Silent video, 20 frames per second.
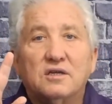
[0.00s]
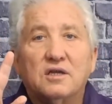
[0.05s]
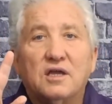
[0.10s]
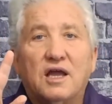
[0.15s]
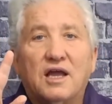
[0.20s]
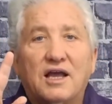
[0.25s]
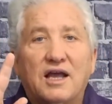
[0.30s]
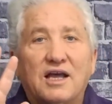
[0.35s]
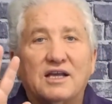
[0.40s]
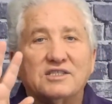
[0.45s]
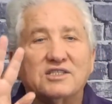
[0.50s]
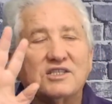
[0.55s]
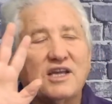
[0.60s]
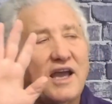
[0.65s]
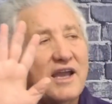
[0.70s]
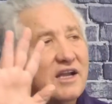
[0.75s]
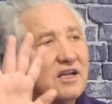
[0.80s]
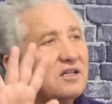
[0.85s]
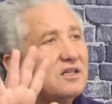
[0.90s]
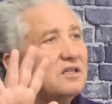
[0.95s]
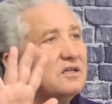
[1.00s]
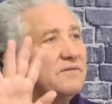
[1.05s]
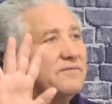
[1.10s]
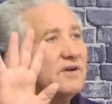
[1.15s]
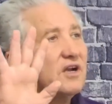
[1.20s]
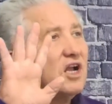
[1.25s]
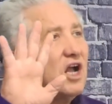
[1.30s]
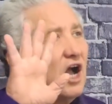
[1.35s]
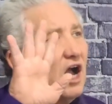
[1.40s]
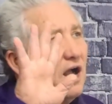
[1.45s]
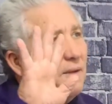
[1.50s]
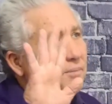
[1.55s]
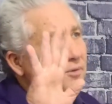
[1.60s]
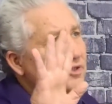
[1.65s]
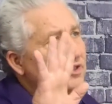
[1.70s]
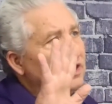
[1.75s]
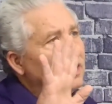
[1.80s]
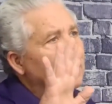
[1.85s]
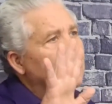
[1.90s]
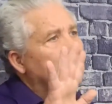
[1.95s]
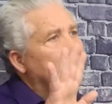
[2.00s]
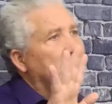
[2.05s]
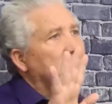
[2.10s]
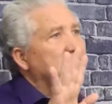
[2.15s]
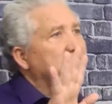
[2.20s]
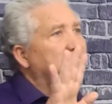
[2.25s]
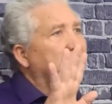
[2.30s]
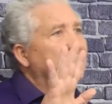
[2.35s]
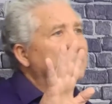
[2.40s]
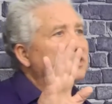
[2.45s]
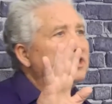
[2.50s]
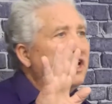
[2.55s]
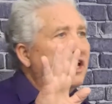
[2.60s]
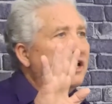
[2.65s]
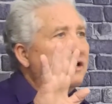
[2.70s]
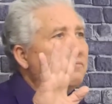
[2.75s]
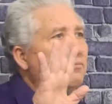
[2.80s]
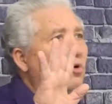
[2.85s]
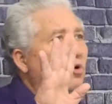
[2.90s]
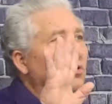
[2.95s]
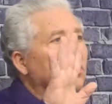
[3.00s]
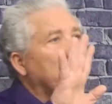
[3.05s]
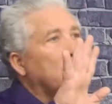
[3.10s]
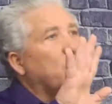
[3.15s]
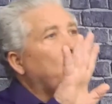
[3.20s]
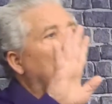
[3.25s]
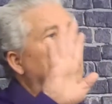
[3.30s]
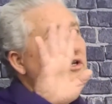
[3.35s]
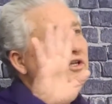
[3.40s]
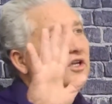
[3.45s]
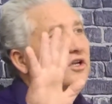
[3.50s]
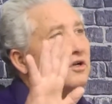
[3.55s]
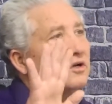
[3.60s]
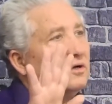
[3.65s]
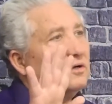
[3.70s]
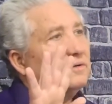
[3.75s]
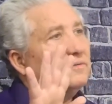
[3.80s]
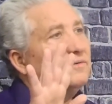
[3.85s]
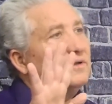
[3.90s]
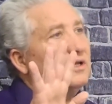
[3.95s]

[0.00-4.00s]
a cycle of accomplishing things may take more than one year.